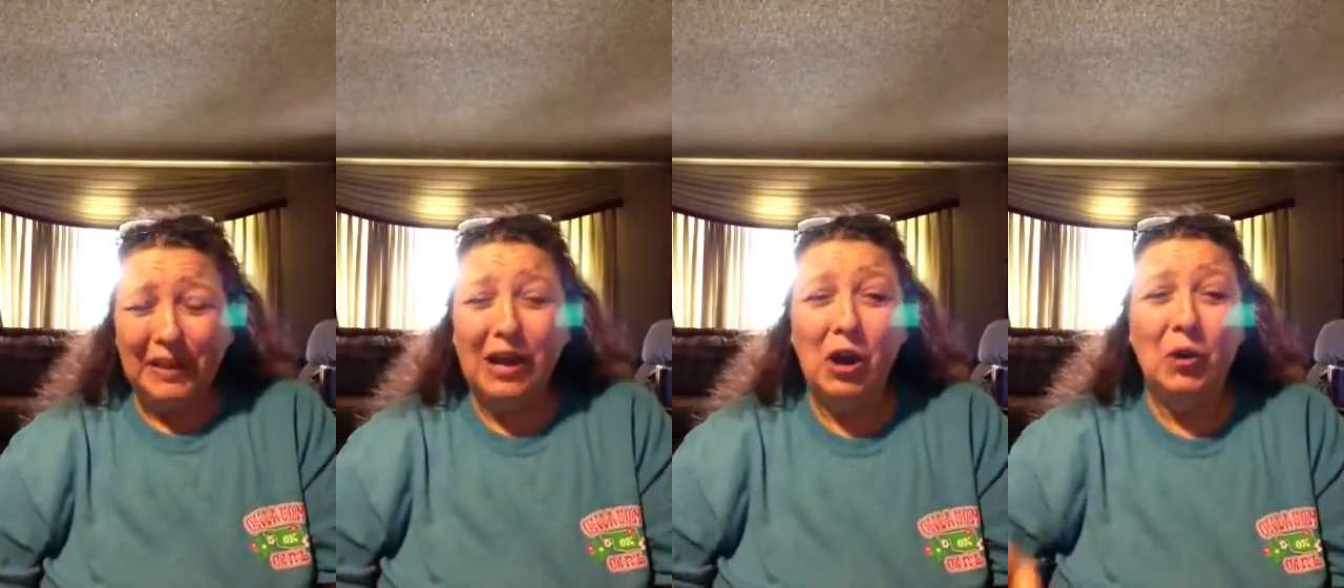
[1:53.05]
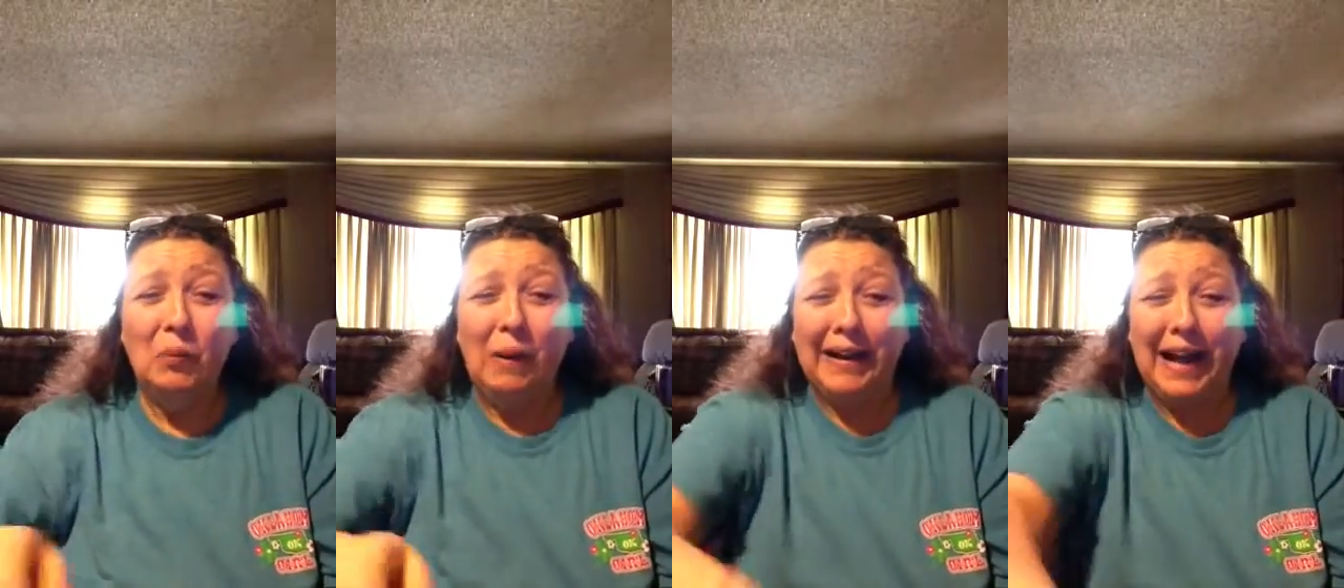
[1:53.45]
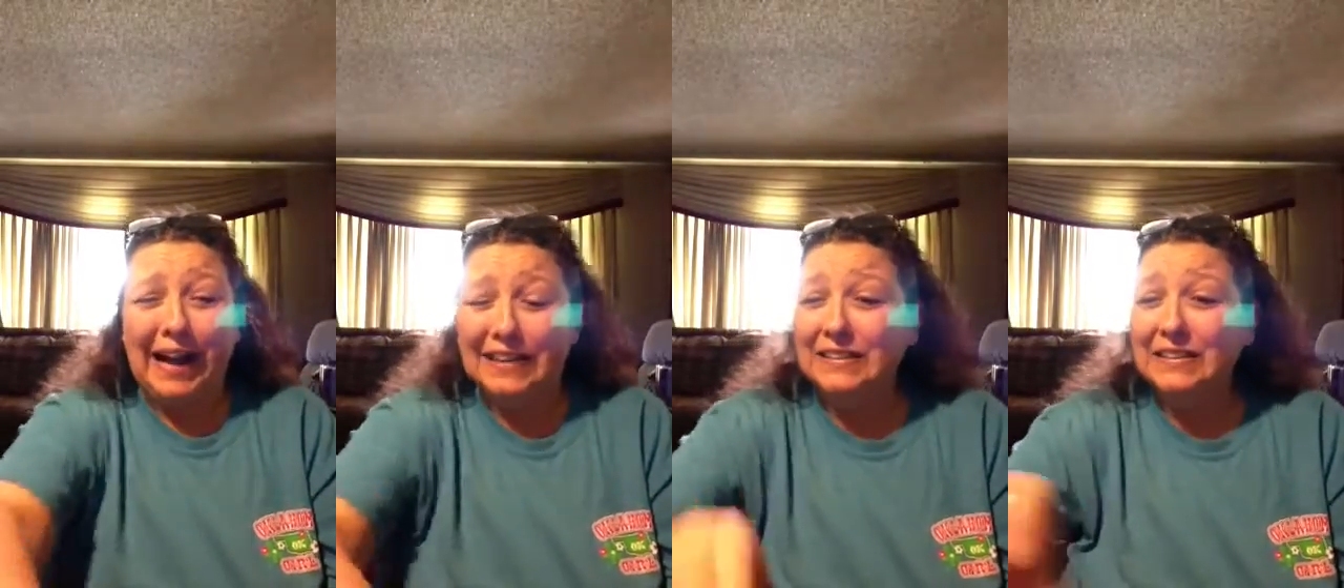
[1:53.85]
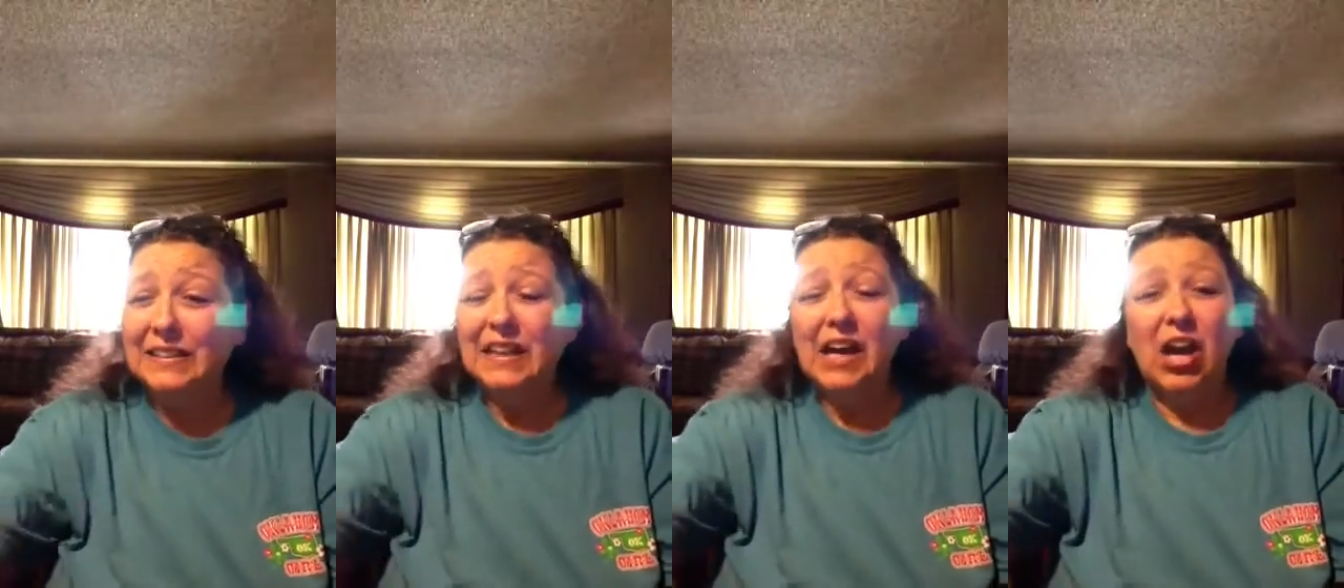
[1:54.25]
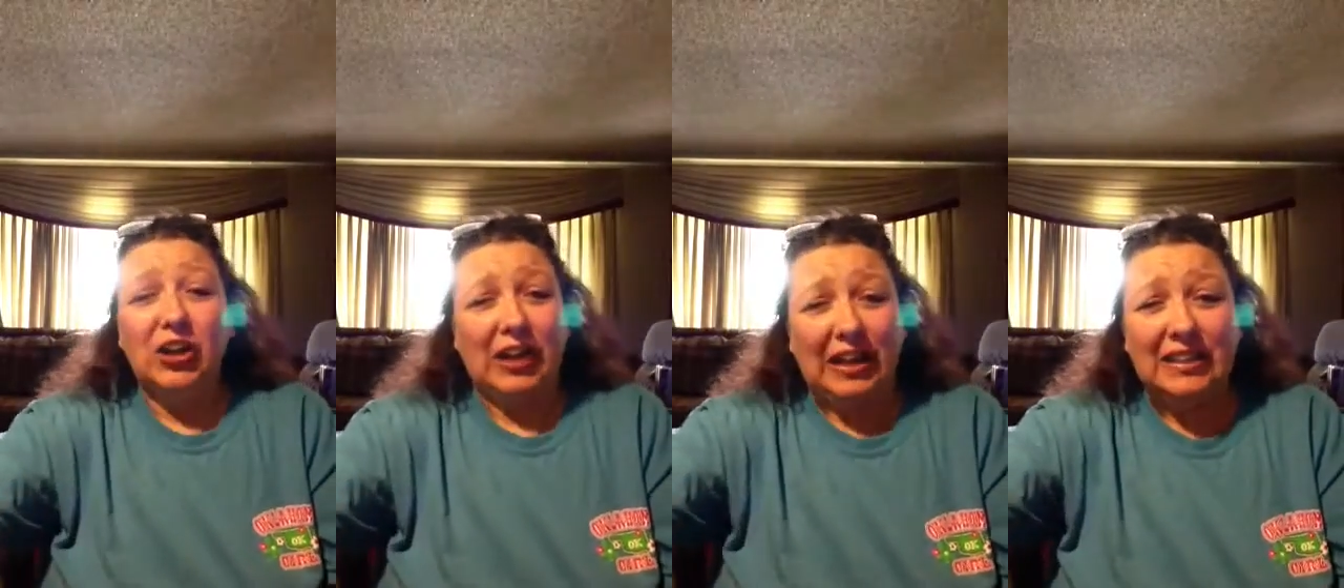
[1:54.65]
Oh my god.
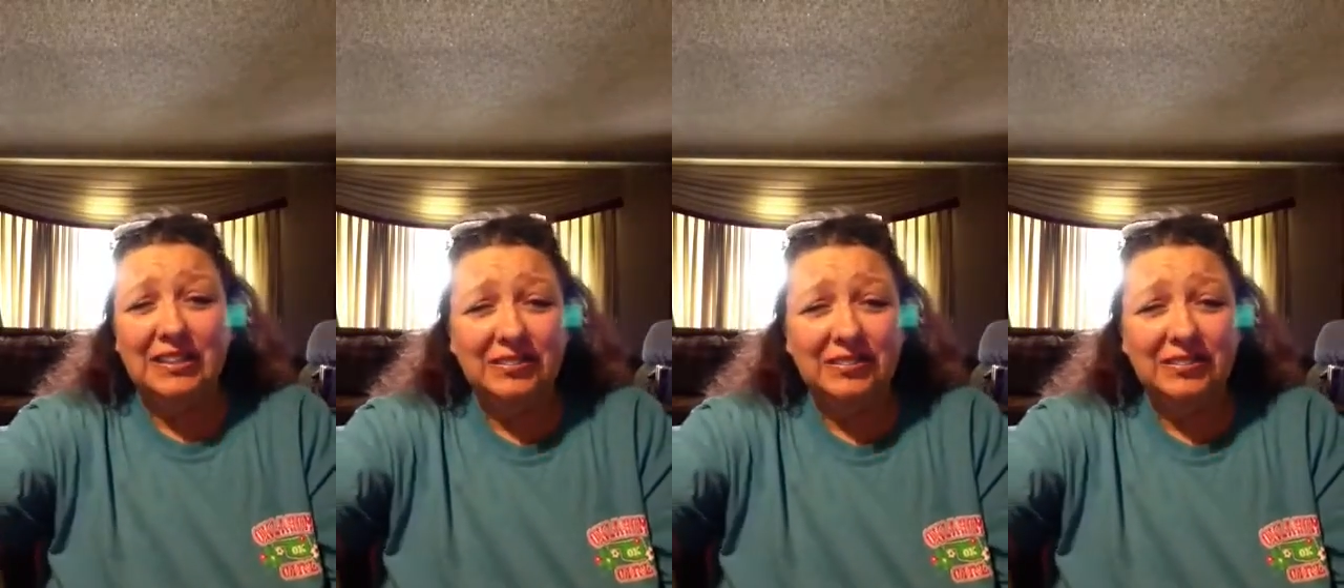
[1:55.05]
Okay.